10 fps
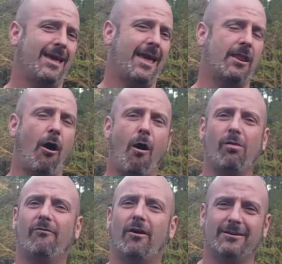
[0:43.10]
and all
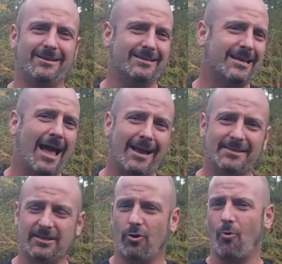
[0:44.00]
of our
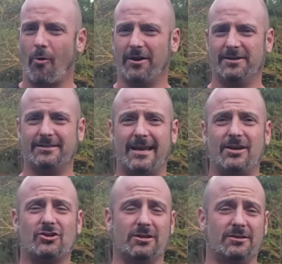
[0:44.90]
designs in our
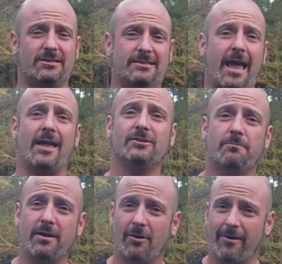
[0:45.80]
organizations tend to
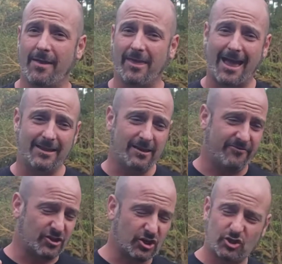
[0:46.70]
be around the idea of
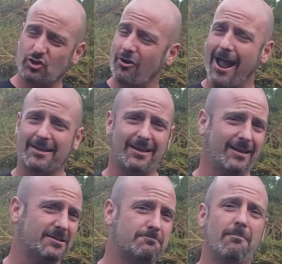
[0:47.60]
extracting
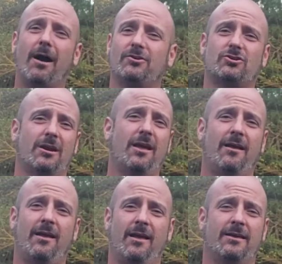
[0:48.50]
as much
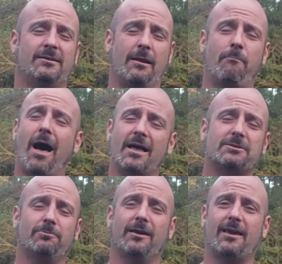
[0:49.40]
as they
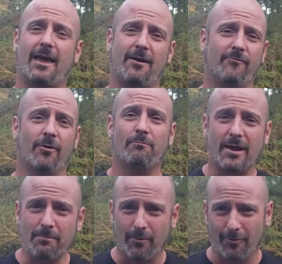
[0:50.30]
possibly can from
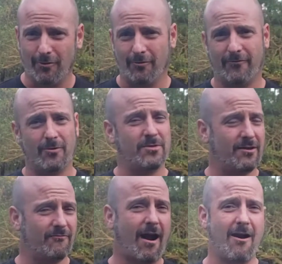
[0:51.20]
people or from the
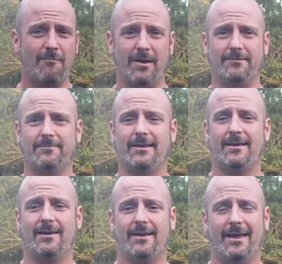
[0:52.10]
environment.
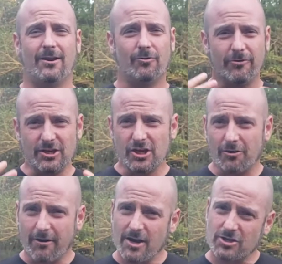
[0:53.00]
And in
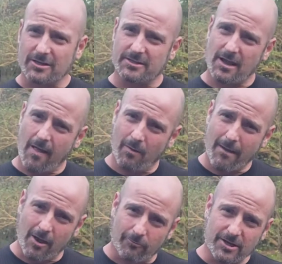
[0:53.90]
regeneration, it's all
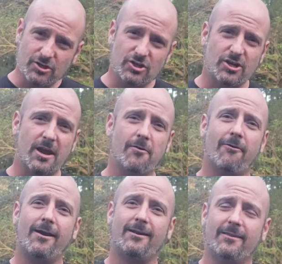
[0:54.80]
about
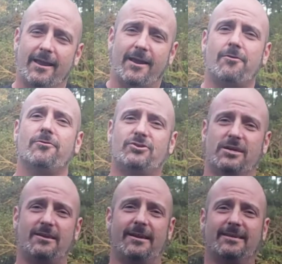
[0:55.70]
regenerating the
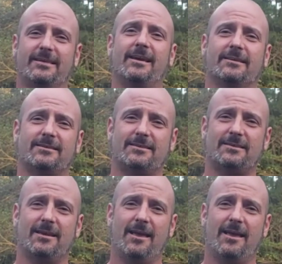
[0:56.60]
energy that exists.